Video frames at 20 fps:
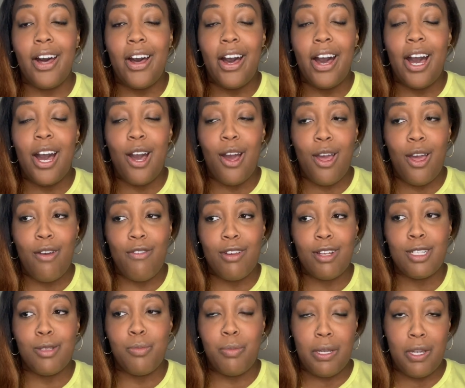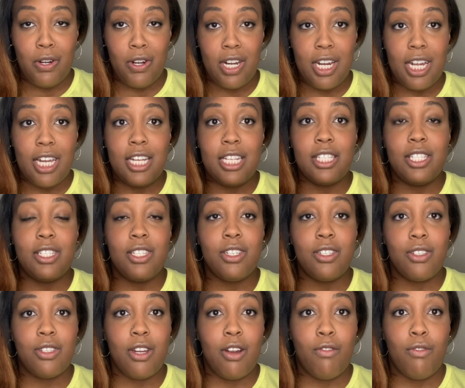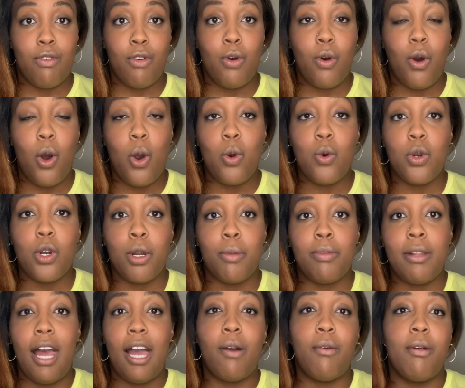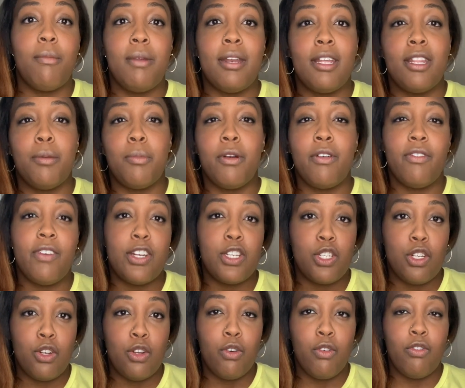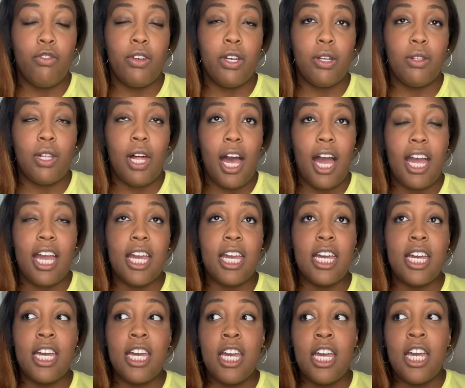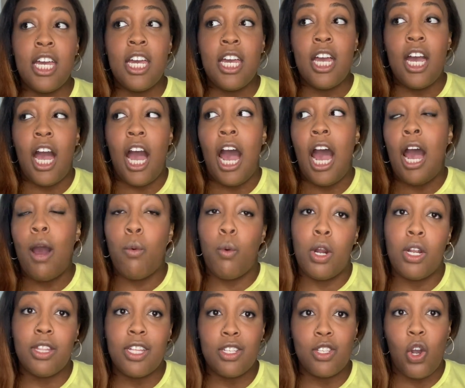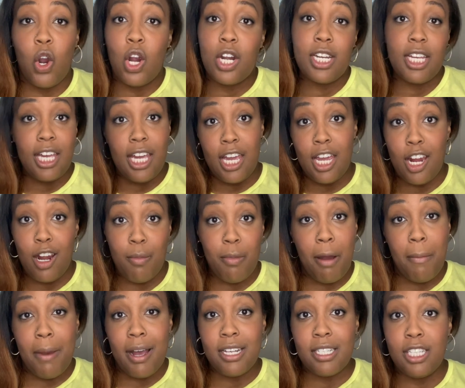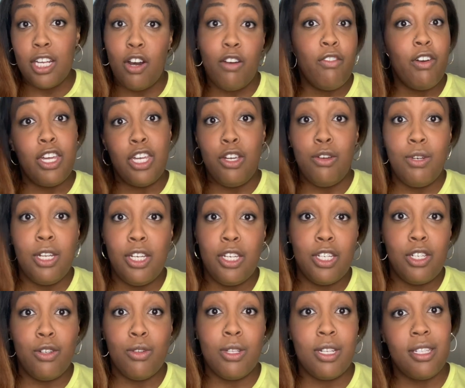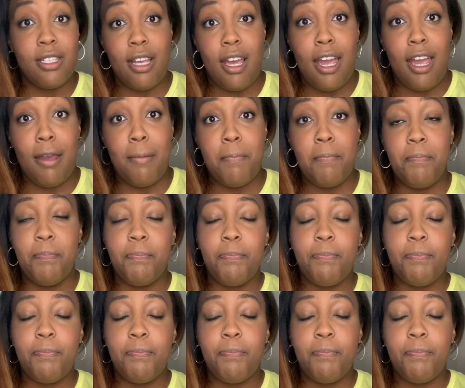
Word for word: I have experienced several older black women in the profession who feel like I worked this hard to get here by myself and you need to do the same